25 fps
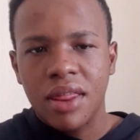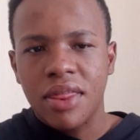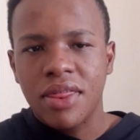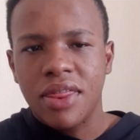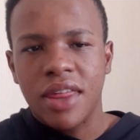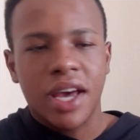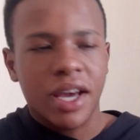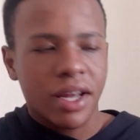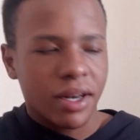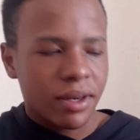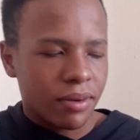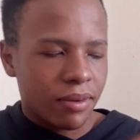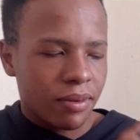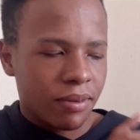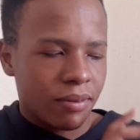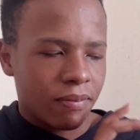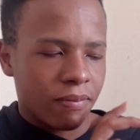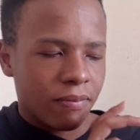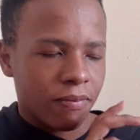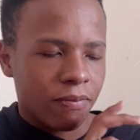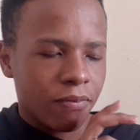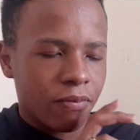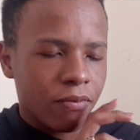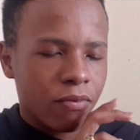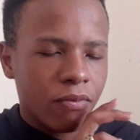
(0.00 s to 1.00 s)
that
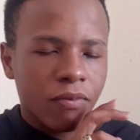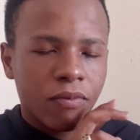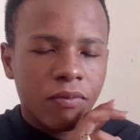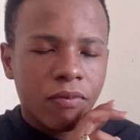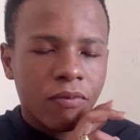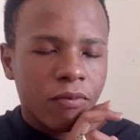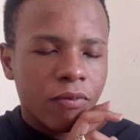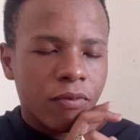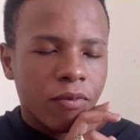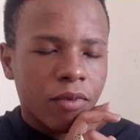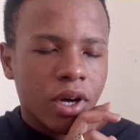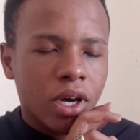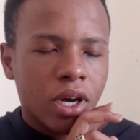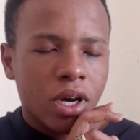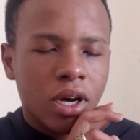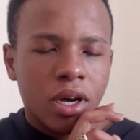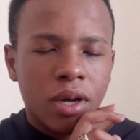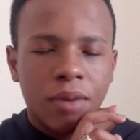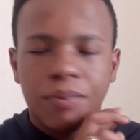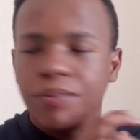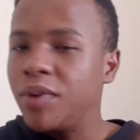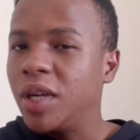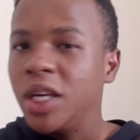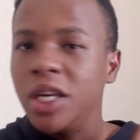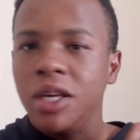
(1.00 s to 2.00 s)

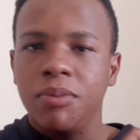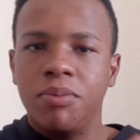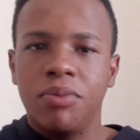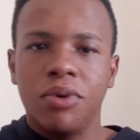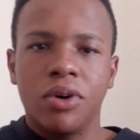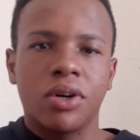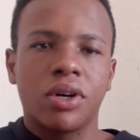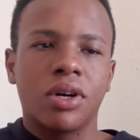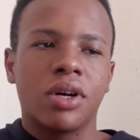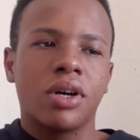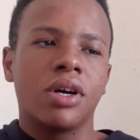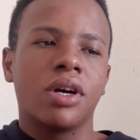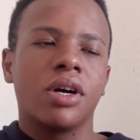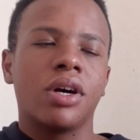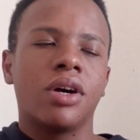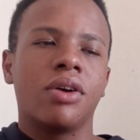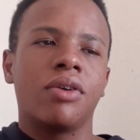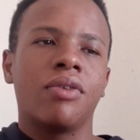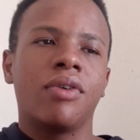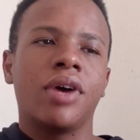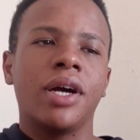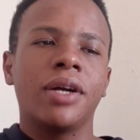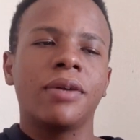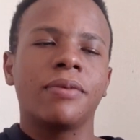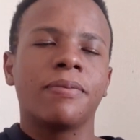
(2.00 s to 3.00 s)
ebook,
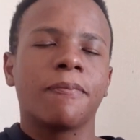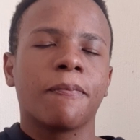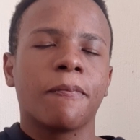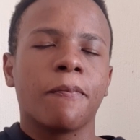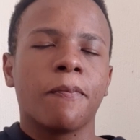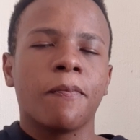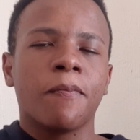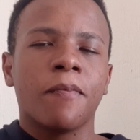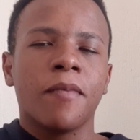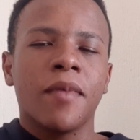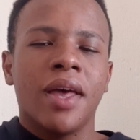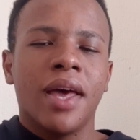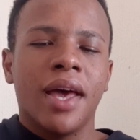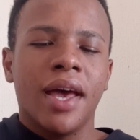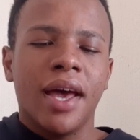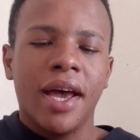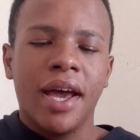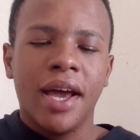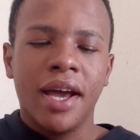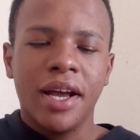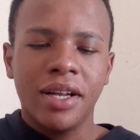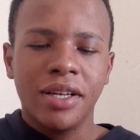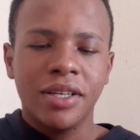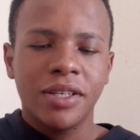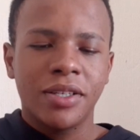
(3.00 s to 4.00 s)
right?
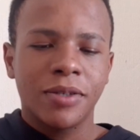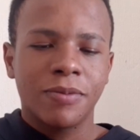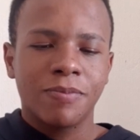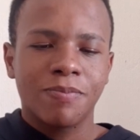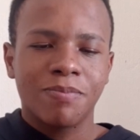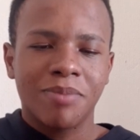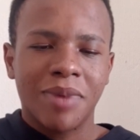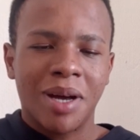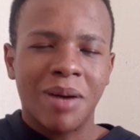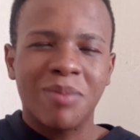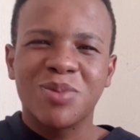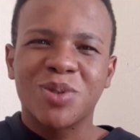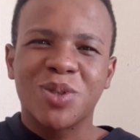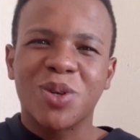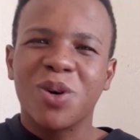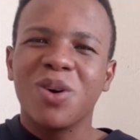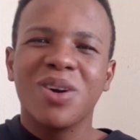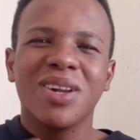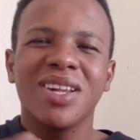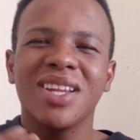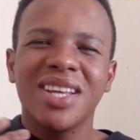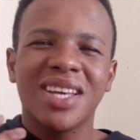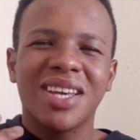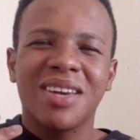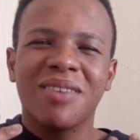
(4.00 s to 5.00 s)
And I'm
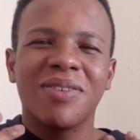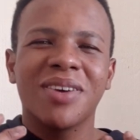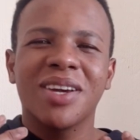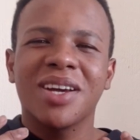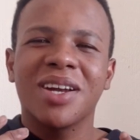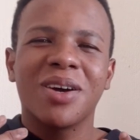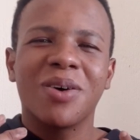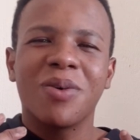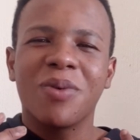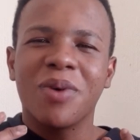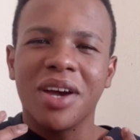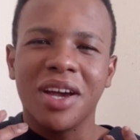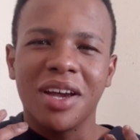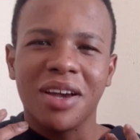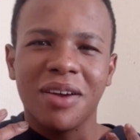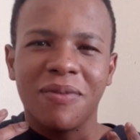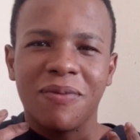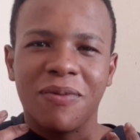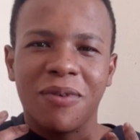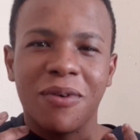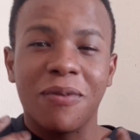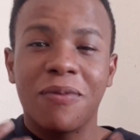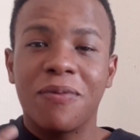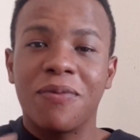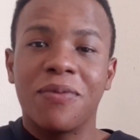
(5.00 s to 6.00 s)
totally giving it away
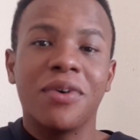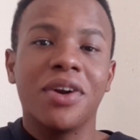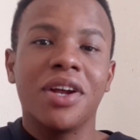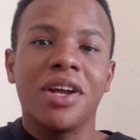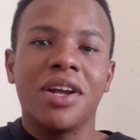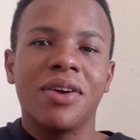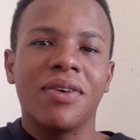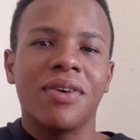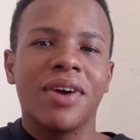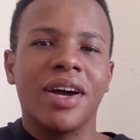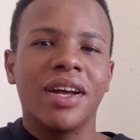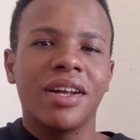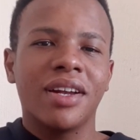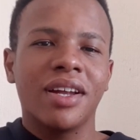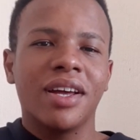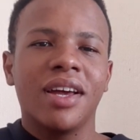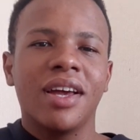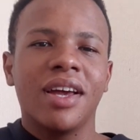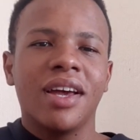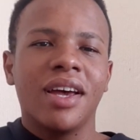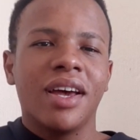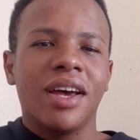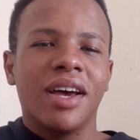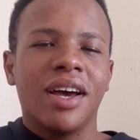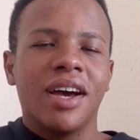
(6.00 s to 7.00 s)
for free, right?
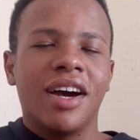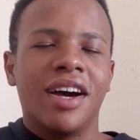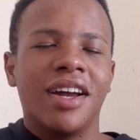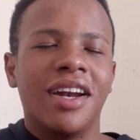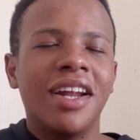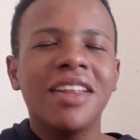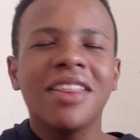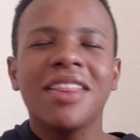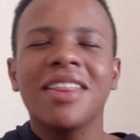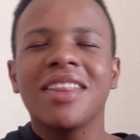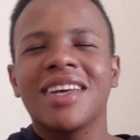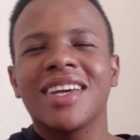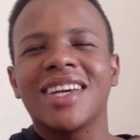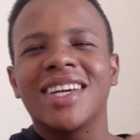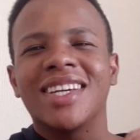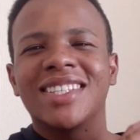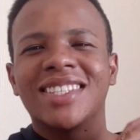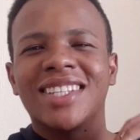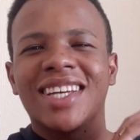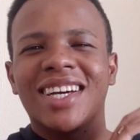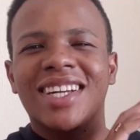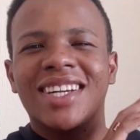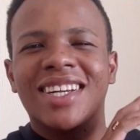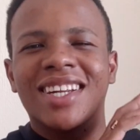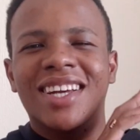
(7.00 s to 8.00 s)
Another thing is
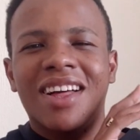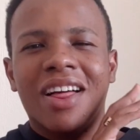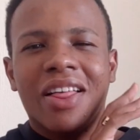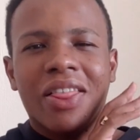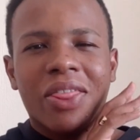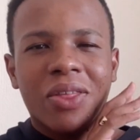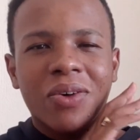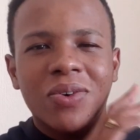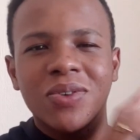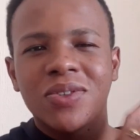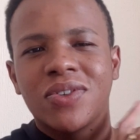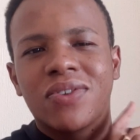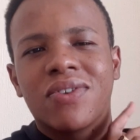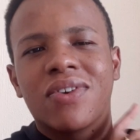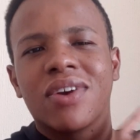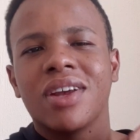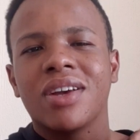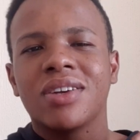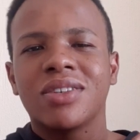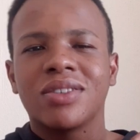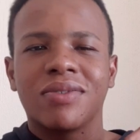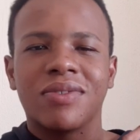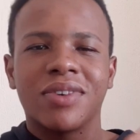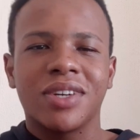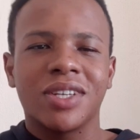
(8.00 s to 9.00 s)
that those 3
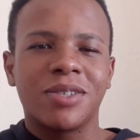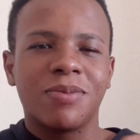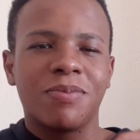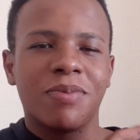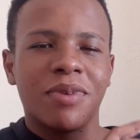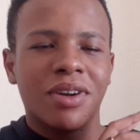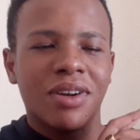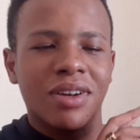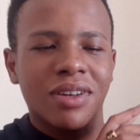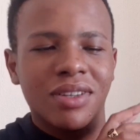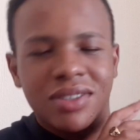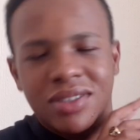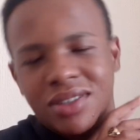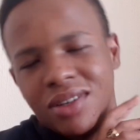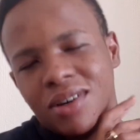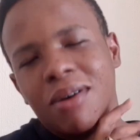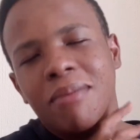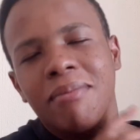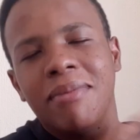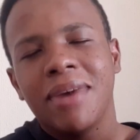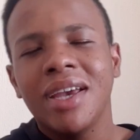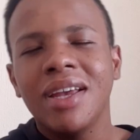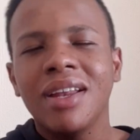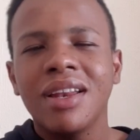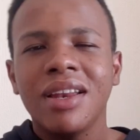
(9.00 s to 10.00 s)
years of experience are
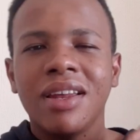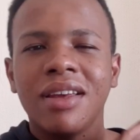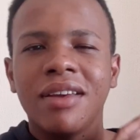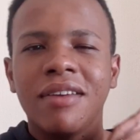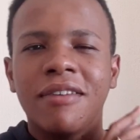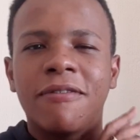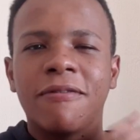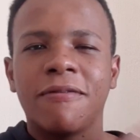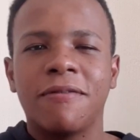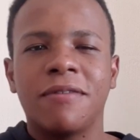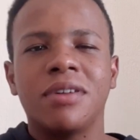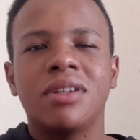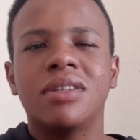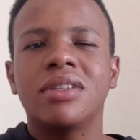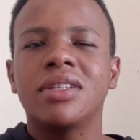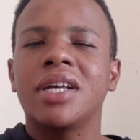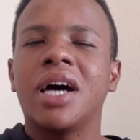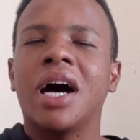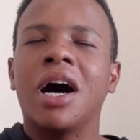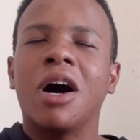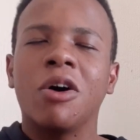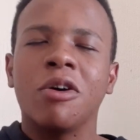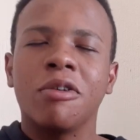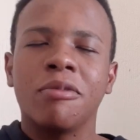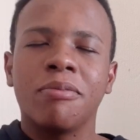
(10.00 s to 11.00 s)
mainly filled
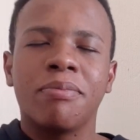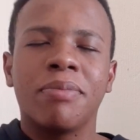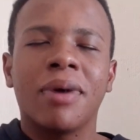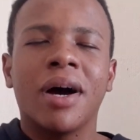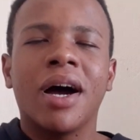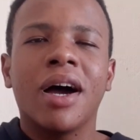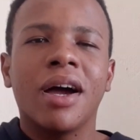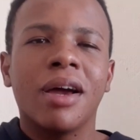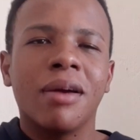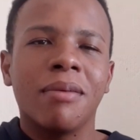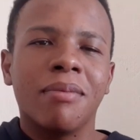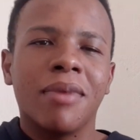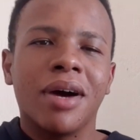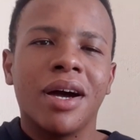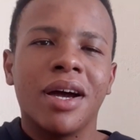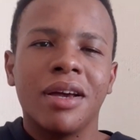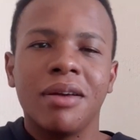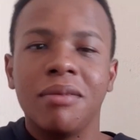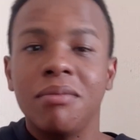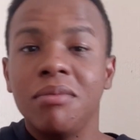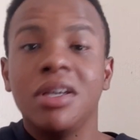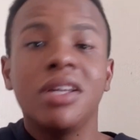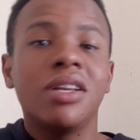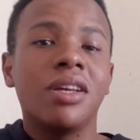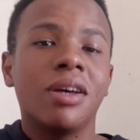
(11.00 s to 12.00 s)
out by my
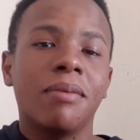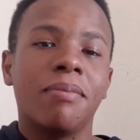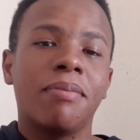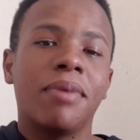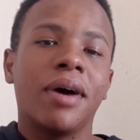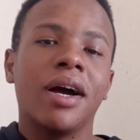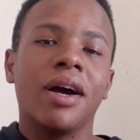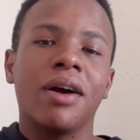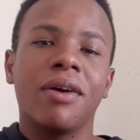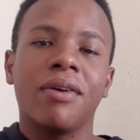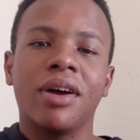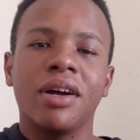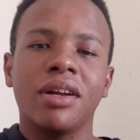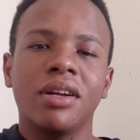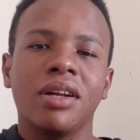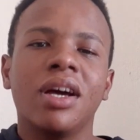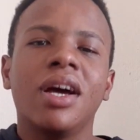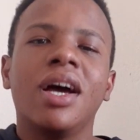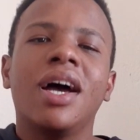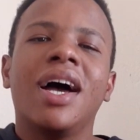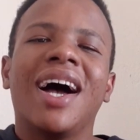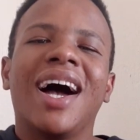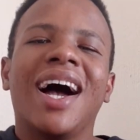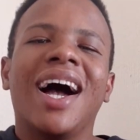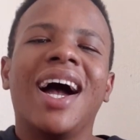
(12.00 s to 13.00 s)
media buyer, right?
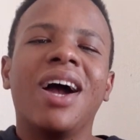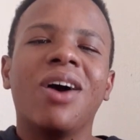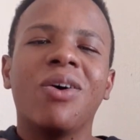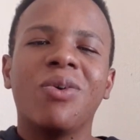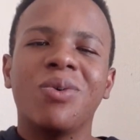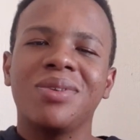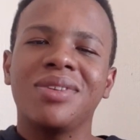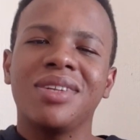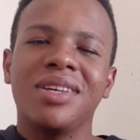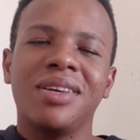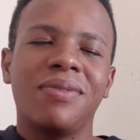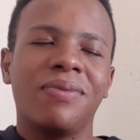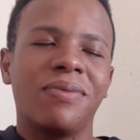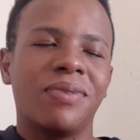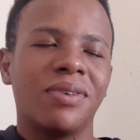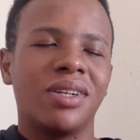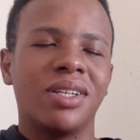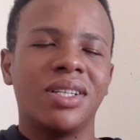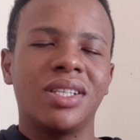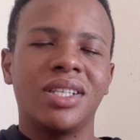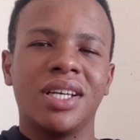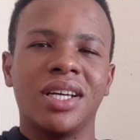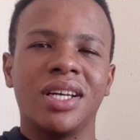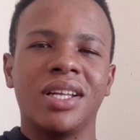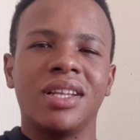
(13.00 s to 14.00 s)
I only
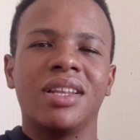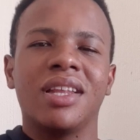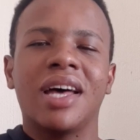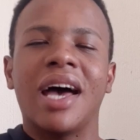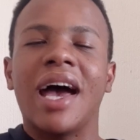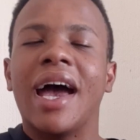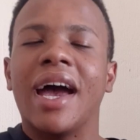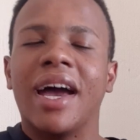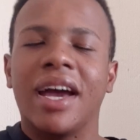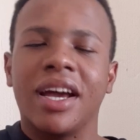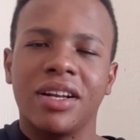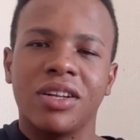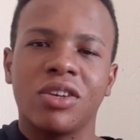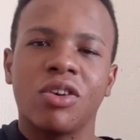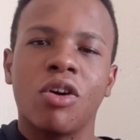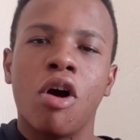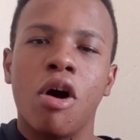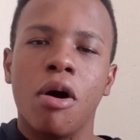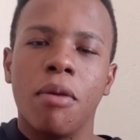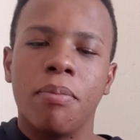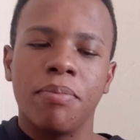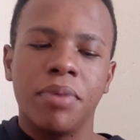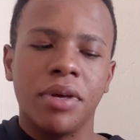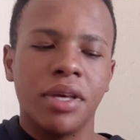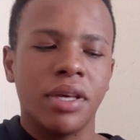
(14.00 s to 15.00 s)
filled in the ad
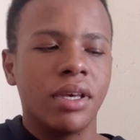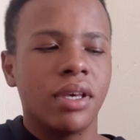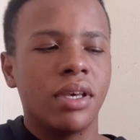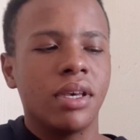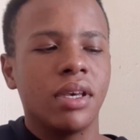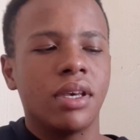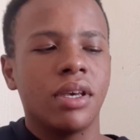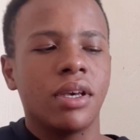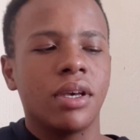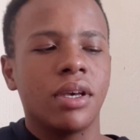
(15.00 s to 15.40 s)
copy